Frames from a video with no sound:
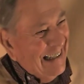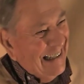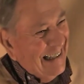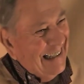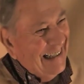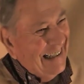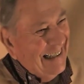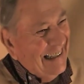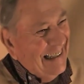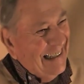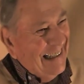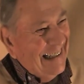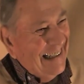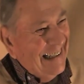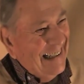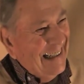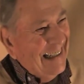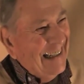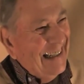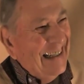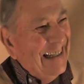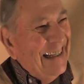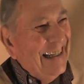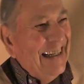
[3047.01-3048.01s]

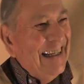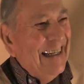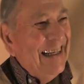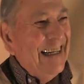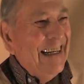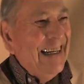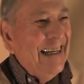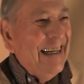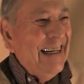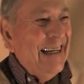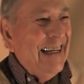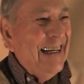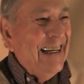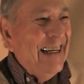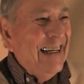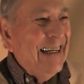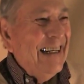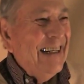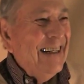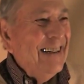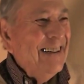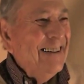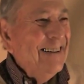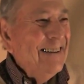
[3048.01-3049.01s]
Terrific. Well, thank you
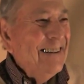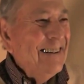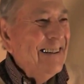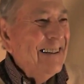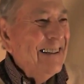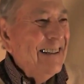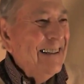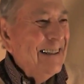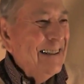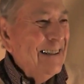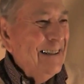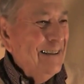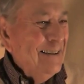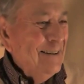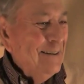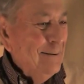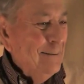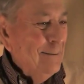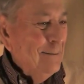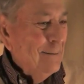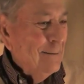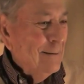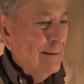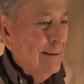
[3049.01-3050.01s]
for
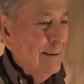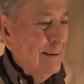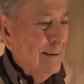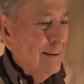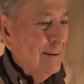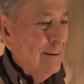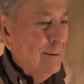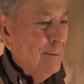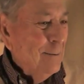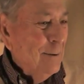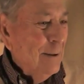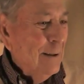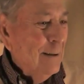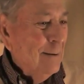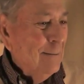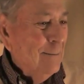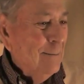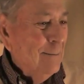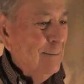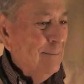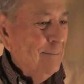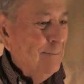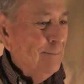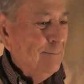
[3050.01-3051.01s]
serving our
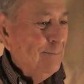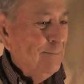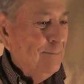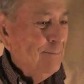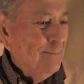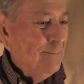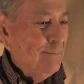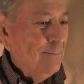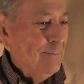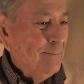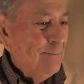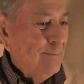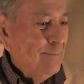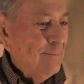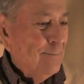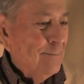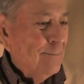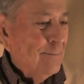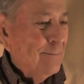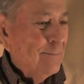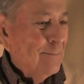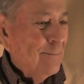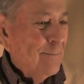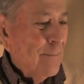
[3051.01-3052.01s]
country. It's a pleasure
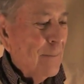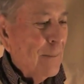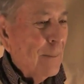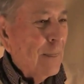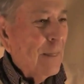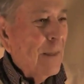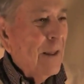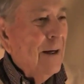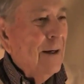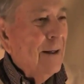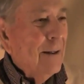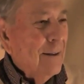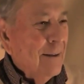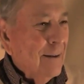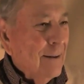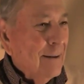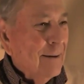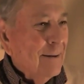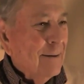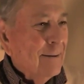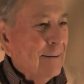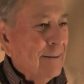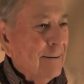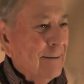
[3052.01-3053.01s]
having interviewed Charles
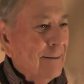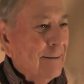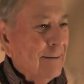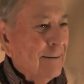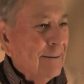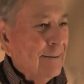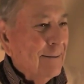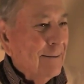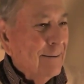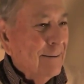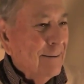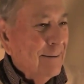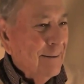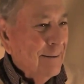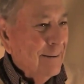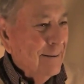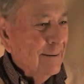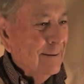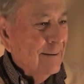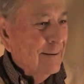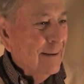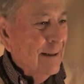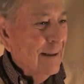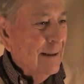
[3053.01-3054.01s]
Bernofsky.
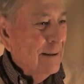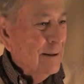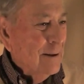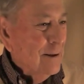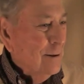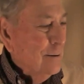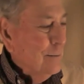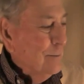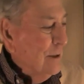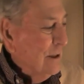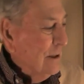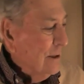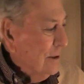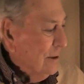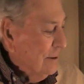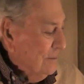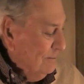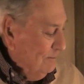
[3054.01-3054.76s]
Thanks so much.